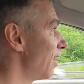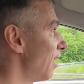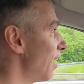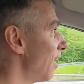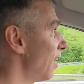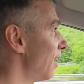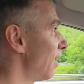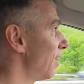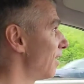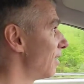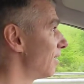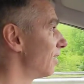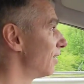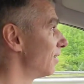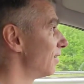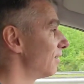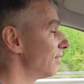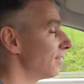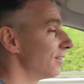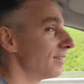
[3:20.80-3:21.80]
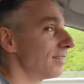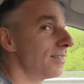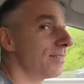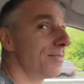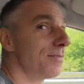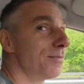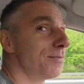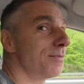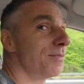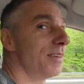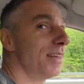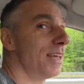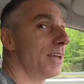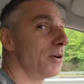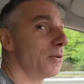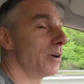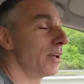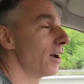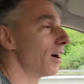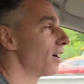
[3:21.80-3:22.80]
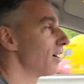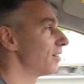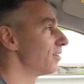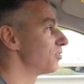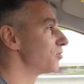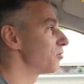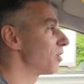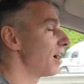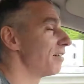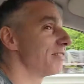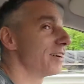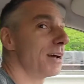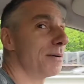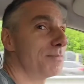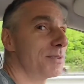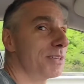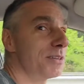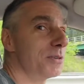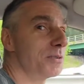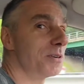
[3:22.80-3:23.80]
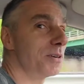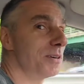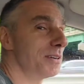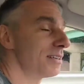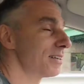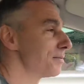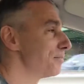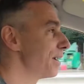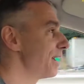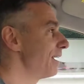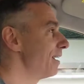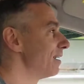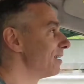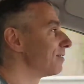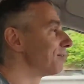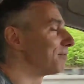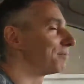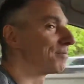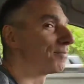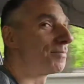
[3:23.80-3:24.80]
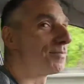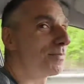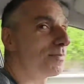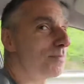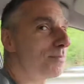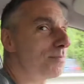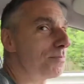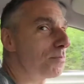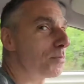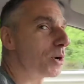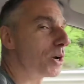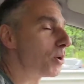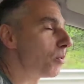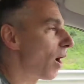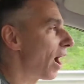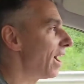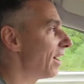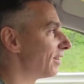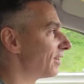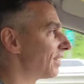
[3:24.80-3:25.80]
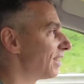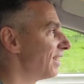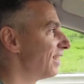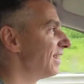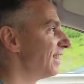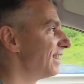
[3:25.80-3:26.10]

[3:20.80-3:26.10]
And here we are, driving up to Maine. Pretty wild.